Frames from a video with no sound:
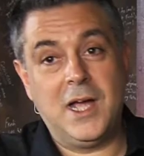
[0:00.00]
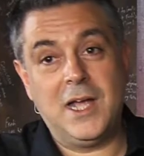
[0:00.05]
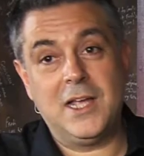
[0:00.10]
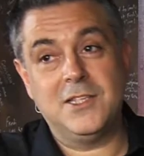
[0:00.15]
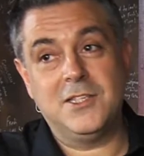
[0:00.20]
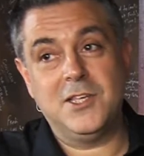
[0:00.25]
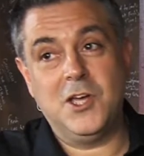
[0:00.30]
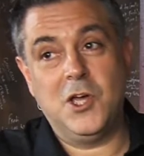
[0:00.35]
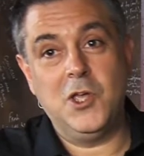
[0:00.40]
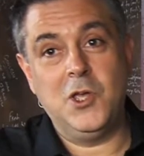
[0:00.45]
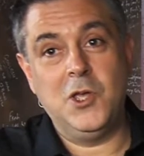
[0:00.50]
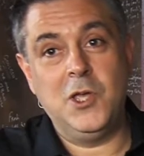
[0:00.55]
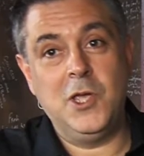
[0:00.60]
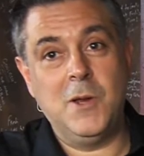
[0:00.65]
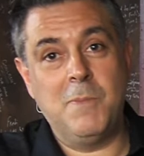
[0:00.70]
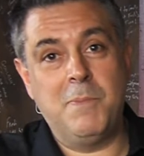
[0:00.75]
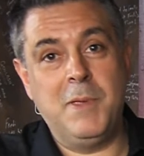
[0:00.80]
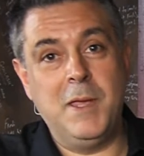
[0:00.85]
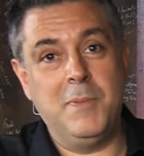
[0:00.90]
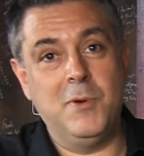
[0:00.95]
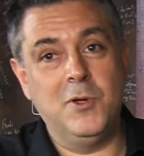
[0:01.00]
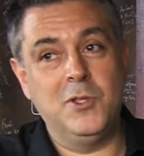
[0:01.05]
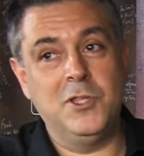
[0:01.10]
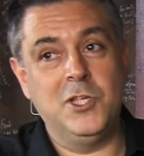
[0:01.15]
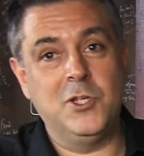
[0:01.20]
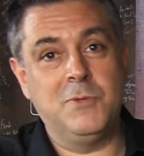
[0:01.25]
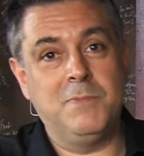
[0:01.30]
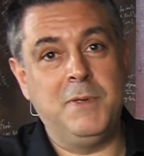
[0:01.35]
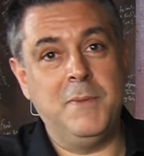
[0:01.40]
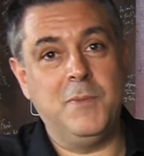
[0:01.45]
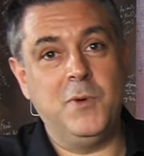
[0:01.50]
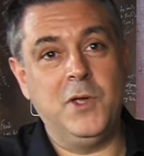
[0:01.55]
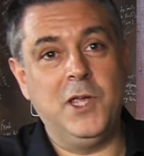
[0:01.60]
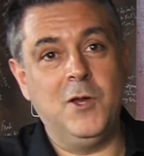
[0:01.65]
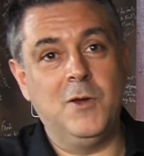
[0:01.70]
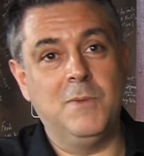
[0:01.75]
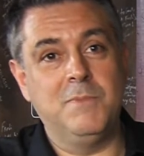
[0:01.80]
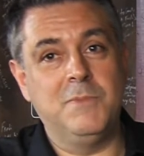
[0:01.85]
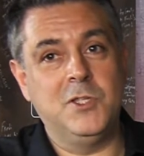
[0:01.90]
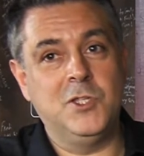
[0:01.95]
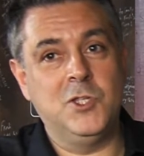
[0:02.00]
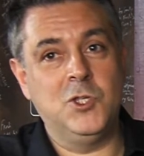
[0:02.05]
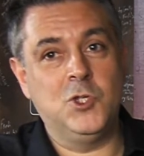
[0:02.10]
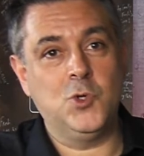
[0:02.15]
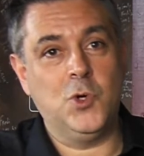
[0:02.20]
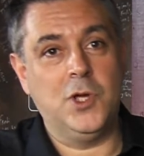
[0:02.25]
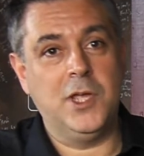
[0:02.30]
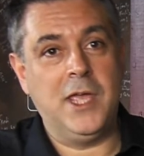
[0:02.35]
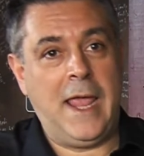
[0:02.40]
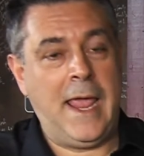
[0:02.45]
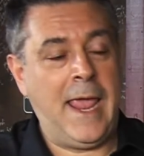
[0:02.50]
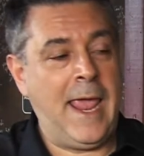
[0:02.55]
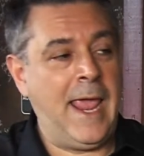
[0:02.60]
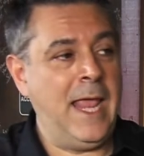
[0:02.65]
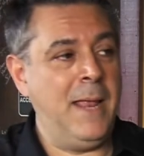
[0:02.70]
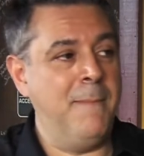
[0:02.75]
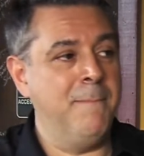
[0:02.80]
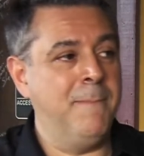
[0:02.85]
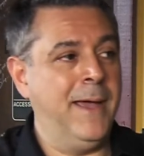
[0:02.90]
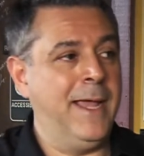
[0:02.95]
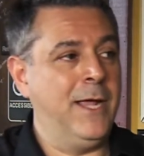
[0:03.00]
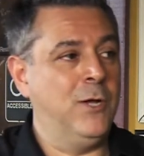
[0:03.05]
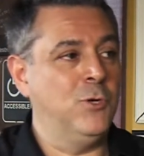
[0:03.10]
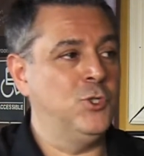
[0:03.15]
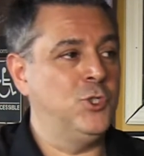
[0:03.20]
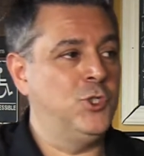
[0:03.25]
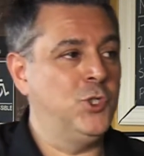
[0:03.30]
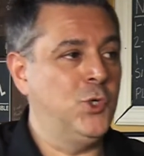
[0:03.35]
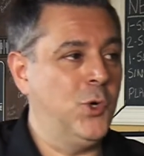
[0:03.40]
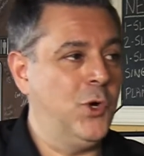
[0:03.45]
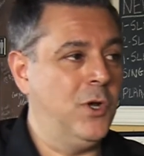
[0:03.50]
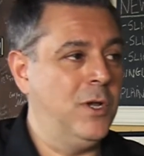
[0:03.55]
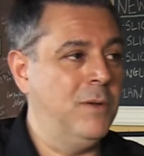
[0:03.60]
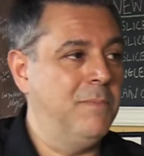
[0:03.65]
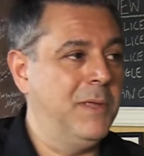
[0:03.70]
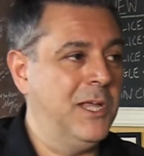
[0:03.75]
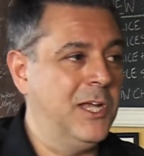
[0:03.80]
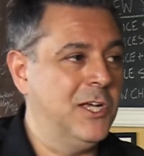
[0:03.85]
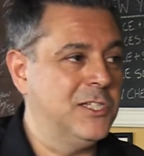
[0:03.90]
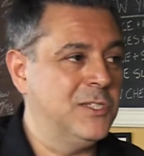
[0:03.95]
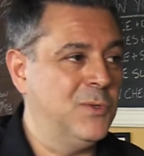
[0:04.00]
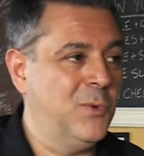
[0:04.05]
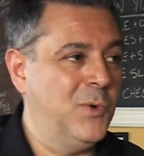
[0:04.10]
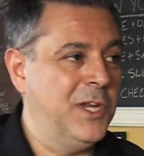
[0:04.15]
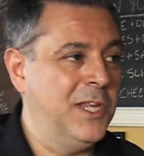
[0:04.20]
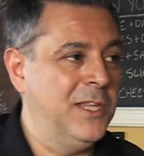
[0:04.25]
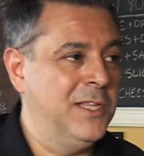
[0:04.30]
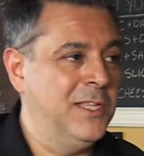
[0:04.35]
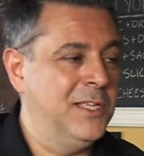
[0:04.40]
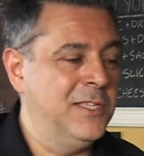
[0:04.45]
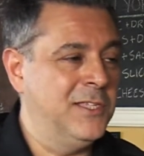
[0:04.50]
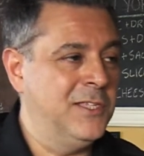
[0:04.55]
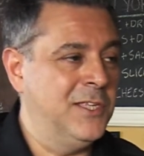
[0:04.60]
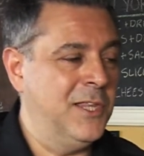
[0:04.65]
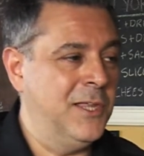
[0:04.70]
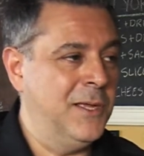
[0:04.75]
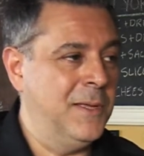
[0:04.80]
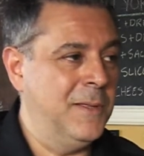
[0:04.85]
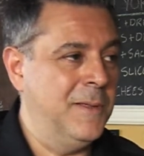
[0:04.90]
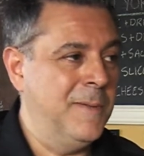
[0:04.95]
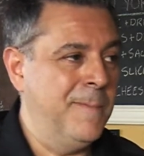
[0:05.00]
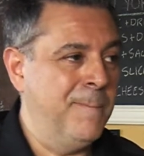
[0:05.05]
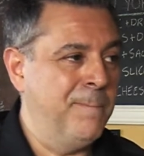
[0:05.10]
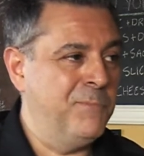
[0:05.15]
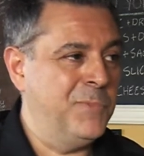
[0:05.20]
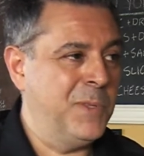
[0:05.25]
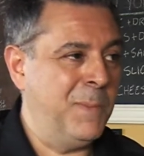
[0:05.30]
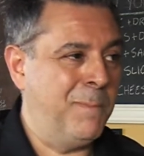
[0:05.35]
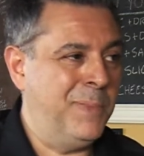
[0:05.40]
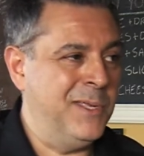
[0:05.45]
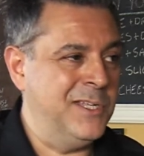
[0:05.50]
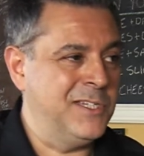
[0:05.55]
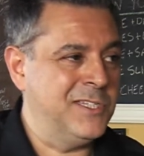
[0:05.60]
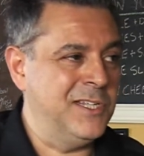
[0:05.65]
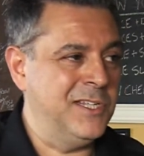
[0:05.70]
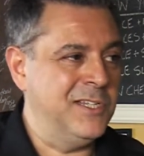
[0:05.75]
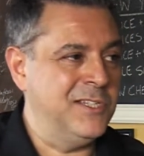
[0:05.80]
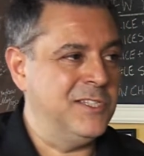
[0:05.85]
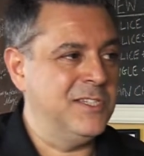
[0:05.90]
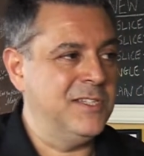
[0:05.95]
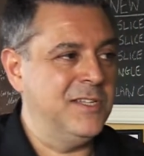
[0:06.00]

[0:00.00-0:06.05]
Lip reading: I can tell people here in Detroit hate Michael Jordan because of what he did to the Pistons.